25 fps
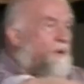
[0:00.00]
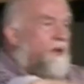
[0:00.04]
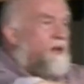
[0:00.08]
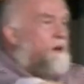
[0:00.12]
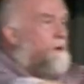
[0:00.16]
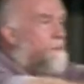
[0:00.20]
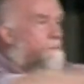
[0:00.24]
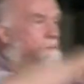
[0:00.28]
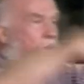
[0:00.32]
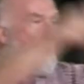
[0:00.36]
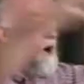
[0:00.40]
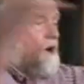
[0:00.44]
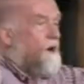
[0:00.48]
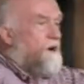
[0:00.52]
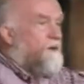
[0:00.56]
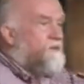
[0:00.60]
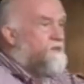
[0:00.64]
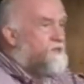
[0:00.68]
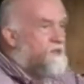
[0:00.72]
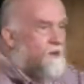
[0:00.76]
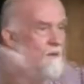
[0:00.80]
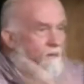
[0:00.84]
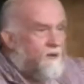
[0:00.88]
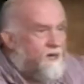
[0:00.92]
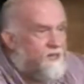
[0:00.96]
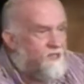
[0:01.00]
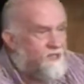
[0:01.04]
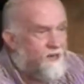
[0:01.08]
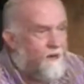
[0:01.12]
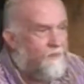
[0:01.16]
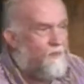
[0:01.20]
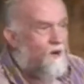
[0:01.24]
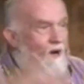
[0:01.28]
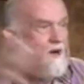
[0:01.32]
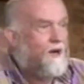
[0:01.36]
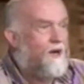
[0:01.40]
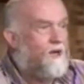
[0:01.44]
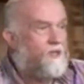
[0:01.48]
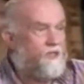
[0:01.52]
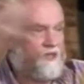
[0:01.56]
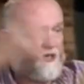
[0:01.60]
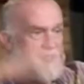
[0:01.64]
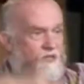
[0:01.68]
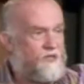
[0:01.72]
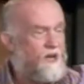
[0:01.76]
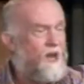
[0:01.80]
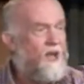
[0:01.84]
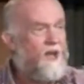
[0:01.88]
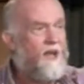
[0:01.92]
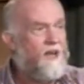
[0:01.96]
a part of something, some religious
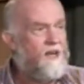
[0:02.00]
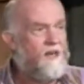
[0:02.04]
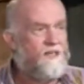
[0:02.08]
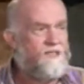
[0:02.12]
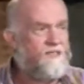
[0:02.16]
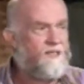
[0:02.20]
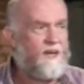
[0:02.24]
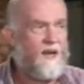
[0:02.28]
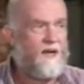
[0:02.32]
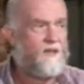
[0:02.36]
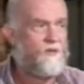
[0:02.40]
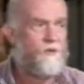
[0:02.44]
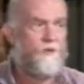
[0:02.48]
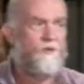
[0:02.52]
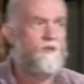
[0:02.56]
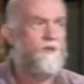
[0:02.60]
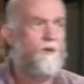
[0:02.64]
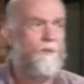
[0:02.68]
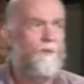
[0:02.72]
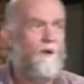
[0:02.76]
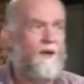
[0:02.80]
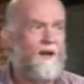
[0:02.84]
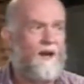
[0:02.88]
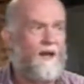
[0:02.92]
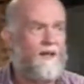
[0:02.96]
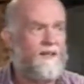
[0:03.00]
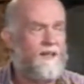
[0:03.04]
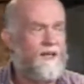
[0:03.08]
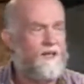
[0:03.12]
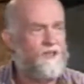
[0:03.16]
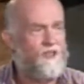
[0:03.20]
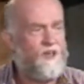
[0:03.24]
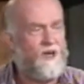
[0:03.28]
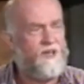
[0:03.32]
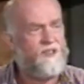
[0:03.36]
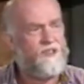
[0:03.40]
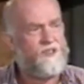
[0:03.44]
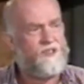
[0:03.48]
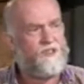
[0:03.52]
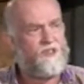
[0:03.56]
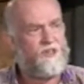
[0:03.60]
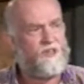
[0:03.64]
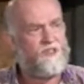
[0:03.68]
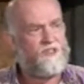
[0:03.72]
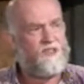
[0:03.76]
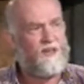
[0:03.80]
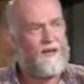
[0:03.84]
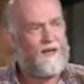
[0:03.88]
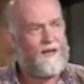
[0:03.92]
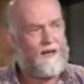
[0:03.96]
sect or something like that. Jesus is
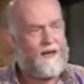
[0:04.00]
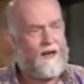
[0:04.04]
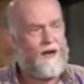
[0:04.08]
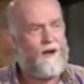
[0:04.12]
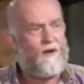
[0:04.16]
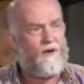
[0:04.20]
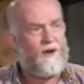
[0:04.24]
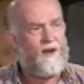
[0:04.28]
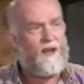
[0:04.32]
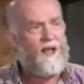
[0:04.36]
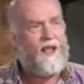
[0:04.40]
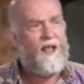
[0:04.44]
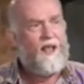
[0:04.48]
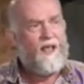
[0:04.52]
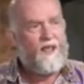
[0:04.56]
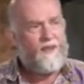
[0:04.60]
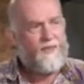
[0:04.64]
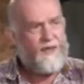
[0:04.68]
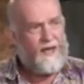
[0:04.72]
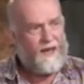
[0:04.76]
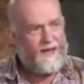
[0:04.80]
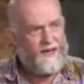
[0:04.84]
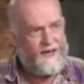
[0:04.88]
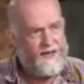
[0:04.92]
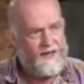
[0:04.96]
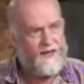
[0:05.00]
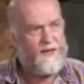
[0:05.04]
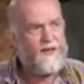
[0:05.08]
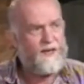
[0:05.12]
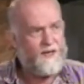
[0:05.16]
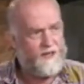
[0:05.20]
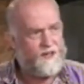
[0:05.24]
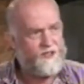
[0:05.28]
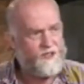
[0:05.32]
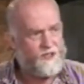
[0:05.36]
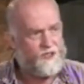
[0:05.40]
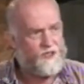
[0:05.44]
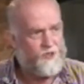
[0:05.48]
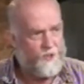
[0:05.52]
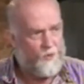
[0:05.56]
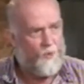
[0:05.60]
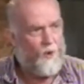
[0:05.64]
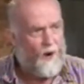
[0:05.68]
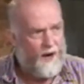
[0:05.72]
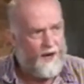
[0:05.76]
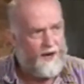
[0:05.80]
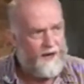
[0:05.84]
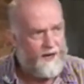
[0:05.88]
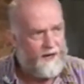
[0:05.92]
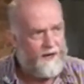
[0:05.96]
declaring that he is the
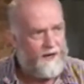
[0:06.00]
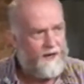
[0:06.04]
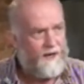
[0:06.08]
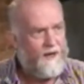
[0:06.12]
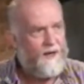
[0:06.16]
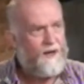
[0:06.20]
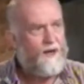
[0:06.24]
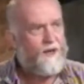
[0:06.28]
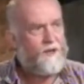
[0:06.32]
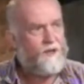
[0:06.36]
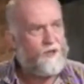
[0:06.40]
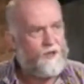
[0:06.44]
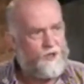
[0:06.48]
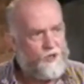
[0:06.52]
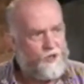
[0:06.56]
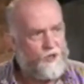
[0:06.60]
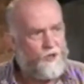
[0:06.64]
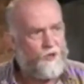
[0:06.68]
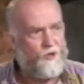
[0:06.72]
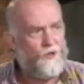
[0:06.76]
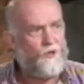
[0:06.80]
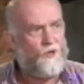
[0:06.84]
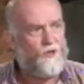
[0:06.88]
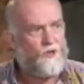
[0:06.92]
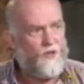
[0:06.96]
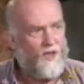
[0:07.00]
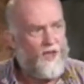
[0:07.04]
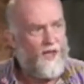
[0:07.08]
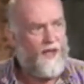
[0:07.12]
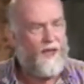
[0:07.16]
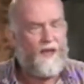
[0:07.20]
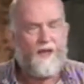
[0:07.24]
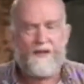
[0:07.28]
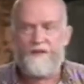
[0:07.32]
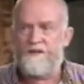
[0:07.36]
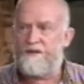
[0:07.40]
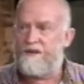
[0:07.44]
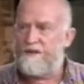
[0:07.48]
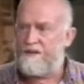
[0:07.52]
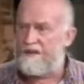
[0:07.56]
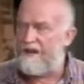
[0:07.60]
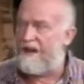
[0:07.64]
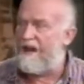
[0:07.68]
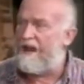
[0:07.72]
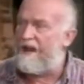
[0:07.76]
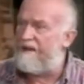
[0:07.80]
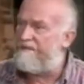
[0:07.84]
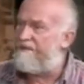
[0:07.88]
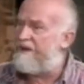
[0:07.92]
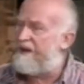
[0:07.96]
way, the truth, and the
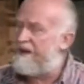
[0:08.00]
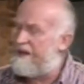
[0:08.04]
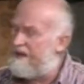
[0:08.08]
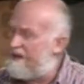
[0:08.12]
life. And he